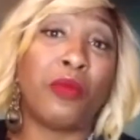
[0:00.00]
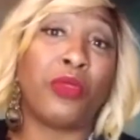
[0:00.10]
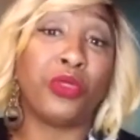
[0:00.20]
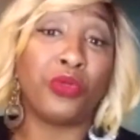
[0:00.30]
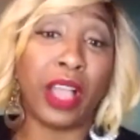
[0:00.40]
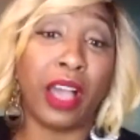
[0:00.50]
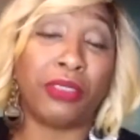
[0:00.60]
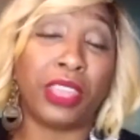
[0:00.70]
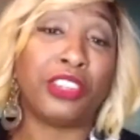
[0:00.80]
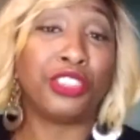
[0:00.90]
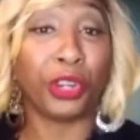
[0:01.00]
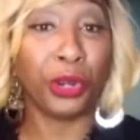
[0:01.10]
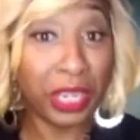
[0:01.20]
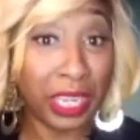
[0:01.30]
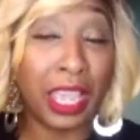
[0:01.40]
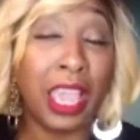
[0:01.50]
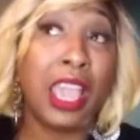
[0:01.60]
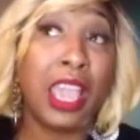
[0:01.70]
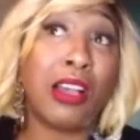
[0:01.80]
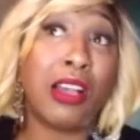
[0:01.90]
throughout that journey,
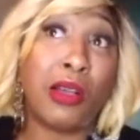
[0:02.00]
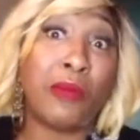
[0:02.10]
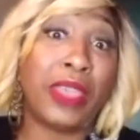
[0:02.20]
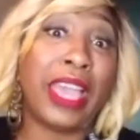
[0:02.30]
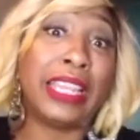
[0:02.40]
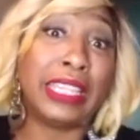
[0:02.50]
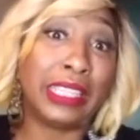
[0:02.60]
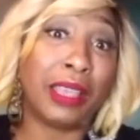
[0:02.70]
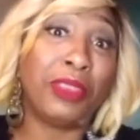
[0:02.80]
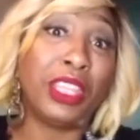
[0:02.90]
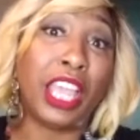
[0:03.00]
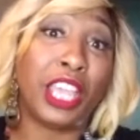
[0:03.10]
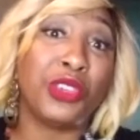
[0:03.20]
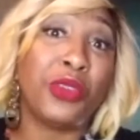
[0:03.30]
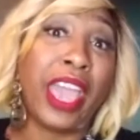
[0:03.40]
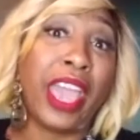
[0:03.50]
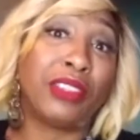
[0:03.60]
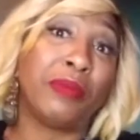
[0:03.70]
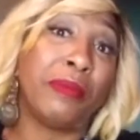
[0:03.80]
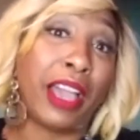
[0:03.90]
that is something that you have
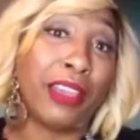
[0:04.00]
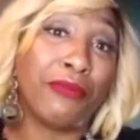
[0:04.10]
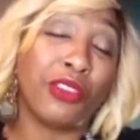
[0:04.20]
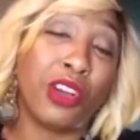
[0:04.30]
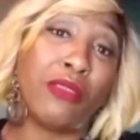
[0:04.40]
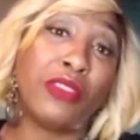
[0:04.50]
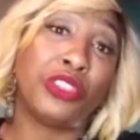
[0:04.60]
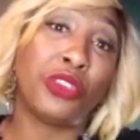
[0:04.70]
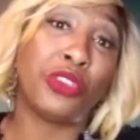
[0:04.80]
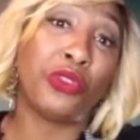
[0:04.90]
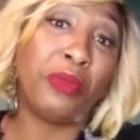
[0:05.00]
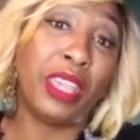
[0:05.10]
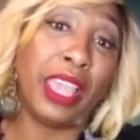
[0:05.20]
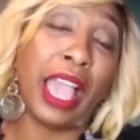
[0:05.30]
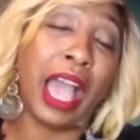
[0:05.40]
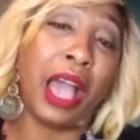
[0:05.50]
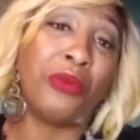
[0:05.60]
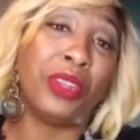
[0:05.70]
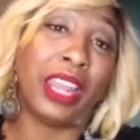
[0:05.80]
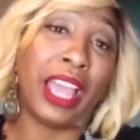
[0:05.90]
to be mindful of. And so for me,
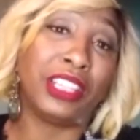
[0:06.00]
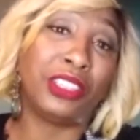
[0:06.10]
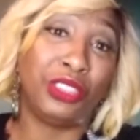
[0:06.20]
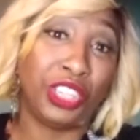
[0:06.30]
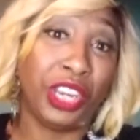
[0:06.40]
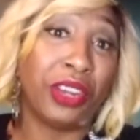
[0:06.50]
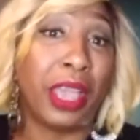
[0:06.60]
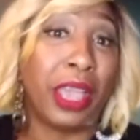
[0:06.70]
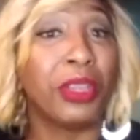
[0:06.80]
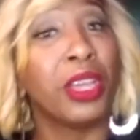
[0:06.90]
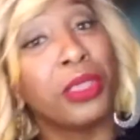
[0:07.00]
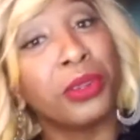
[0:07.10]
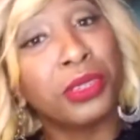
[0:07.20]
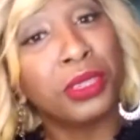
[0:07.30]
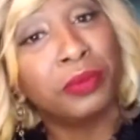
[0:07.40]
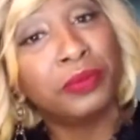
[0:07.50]
I would like to share that with others.